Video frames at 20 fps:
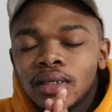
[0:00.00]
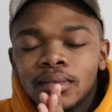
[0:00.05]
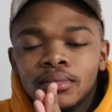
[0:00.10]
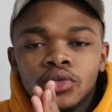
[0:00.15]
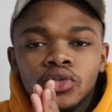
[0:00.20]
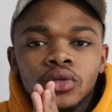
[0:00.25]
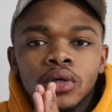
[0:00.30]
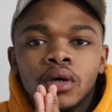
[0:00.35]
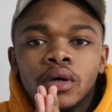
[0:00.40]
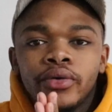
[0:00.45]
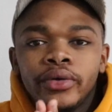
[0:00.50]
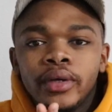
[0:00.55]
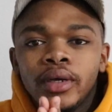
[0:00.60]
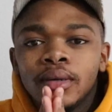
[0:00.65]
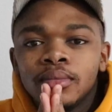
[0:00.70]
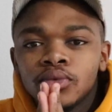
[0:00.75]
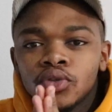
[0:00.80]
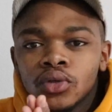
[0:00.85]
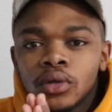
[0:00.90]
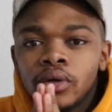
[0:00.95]
I'm sorry,
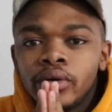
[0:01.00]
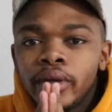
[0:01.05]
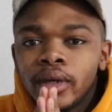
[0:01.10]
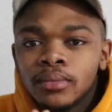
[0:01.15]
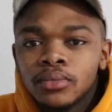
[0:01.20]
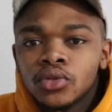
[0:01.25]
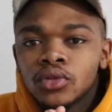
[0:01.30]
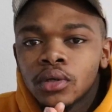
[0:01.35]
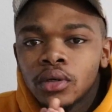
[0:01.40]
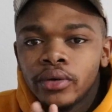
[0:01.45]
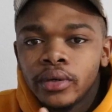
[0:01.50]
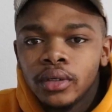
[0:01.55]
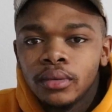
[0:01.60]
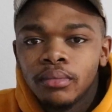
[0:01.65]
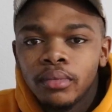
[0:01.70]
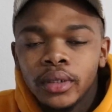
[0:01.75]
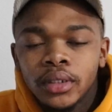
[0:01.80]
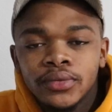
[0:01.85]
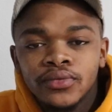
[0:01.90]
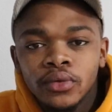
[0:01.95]
I'm sorry, I'm sorry.
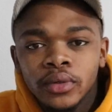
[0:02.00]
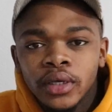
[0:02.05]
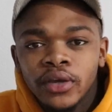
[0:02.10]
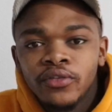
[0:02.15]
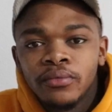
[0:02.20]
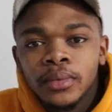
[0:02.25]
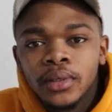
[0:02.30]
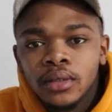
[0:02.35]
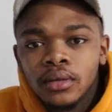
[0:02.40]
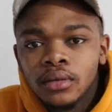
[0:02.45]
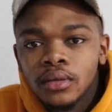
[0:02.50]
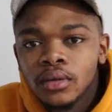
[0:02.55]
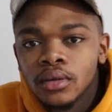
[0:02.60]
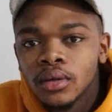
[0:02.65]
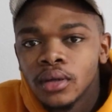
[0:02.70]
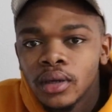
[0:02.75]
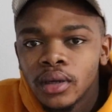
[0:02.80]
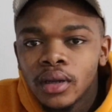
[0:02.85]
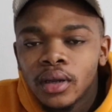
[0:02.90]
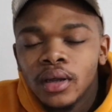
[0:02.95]
Please forgive me.
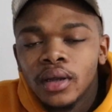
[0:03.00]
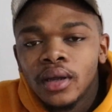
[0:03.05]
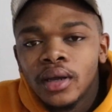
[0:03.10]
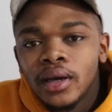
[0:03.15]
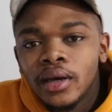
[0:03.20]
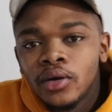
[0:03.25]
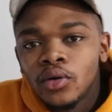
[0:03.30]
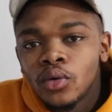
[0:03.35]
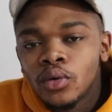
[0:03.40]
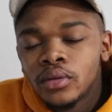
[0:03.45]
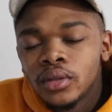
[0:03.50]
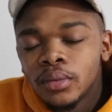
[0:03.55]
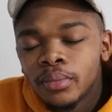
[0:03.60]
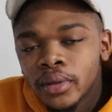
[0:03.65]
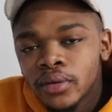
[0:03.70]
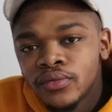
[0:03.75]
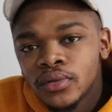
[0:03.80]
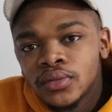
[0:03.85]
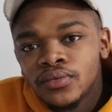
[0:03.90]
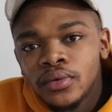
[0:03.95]
I know in the
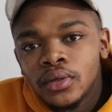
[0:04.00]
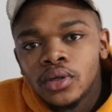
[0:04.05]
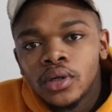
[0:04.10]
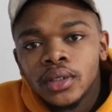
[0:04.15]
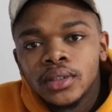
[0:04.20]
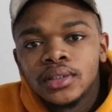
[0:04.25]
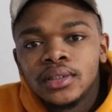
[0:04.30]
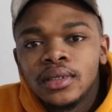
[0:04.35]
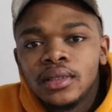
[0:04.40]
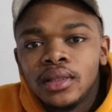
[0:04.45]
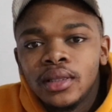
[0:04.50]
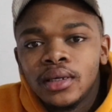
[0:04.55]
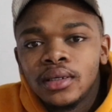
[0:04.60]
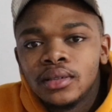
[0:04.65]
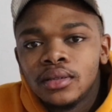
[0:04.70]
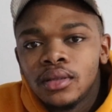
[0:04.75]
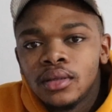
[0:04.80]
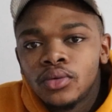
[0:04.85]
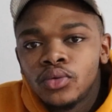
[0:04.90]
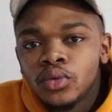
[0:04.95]
previous video I said
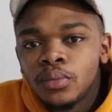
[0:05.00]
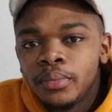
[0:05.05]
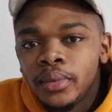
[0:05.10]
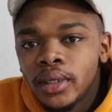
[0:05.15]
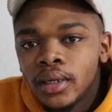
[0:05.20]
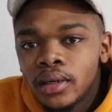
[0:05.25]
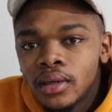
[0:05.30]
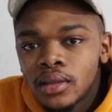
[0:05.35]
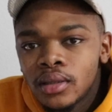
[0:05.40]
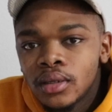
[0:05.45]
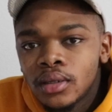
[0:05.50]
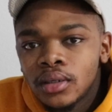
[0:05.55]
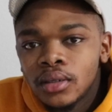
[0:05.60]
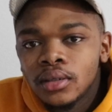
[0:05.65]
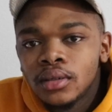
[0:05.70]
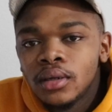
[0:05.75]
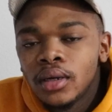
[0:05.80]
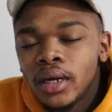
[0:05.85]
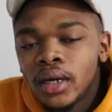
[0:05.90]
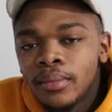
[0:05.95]
that there would be another
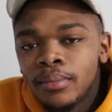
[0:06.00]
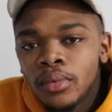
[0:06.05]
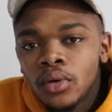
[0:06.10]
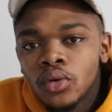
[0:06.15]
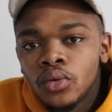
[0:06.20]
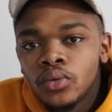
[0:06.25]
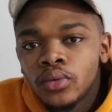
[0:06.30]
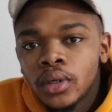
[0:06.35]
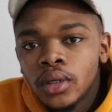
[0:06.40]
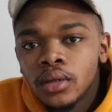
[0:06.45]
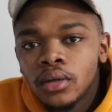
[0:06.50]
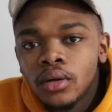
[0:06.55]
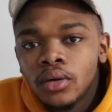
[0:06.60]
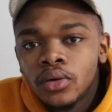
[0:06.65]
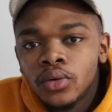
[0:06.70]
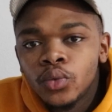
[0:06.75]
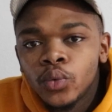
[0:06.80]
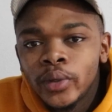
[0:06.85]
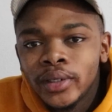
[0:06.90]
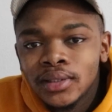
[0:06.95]
upload
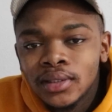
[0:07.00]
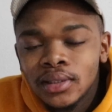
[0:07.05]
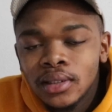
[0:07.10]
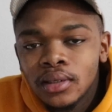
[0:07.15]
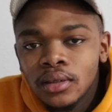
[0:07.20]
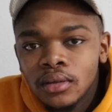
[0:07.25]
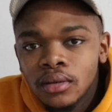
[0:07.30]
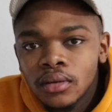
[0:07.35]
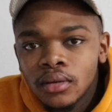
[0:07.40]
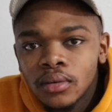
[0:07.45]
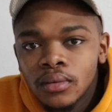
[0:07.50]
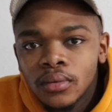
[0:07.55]
on Wednesday.